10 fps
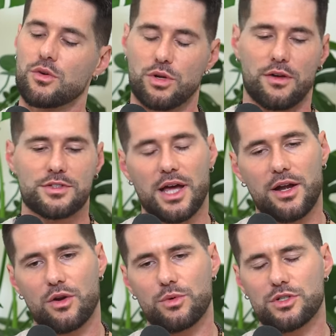Rudolf
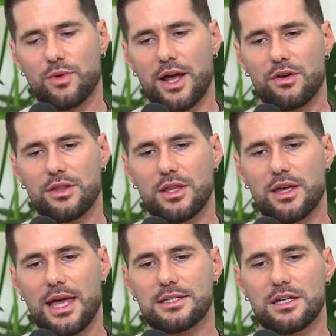Steiner was a writer in the
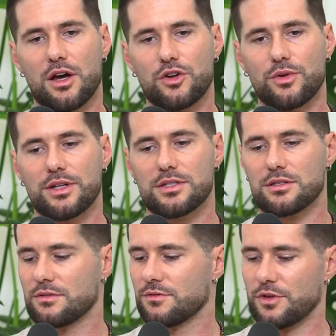
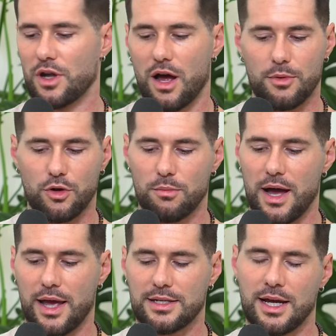1800s, phenomenal
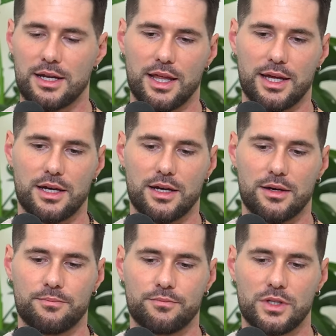mind, kind of like
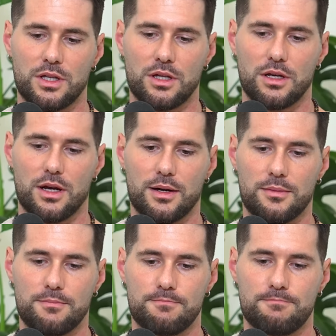a
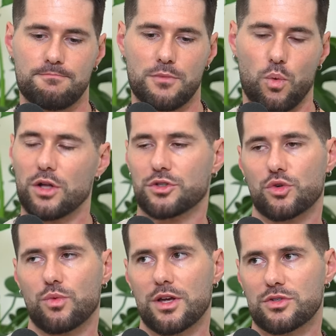um,
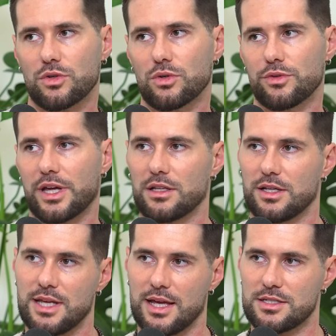Walter Russell,
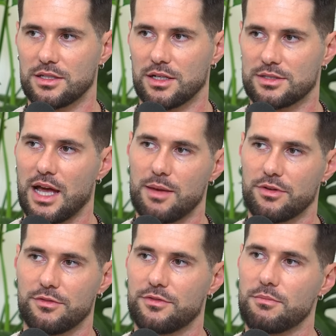Nikola Tesla type
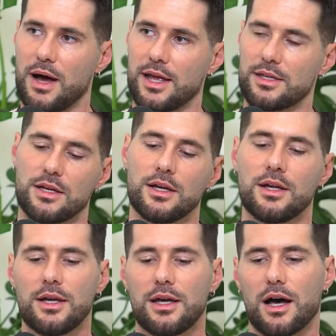of mm-hmm. mind.
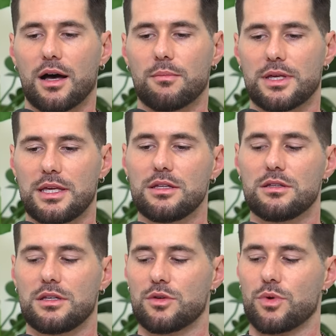Um, he
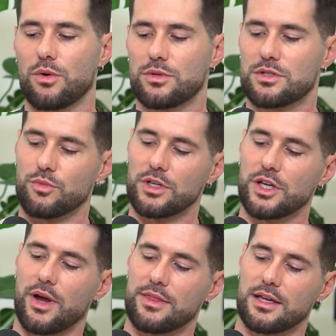he wrote some
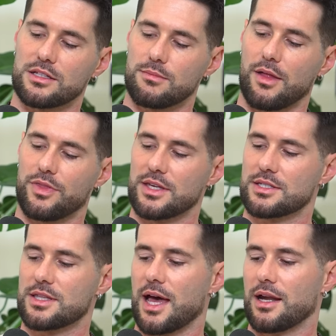really great things about
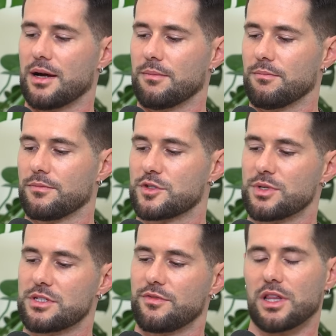this. That um,
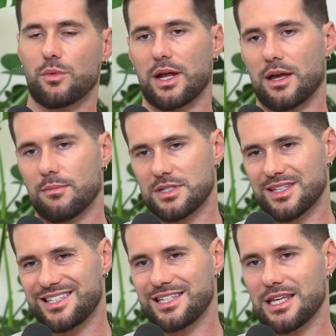specifically when it comes
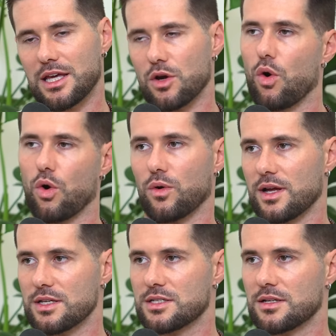to seeing
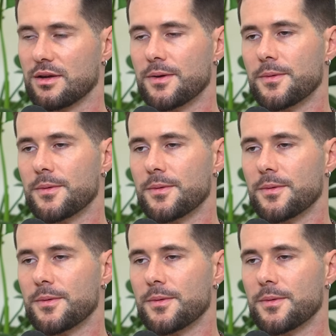auras,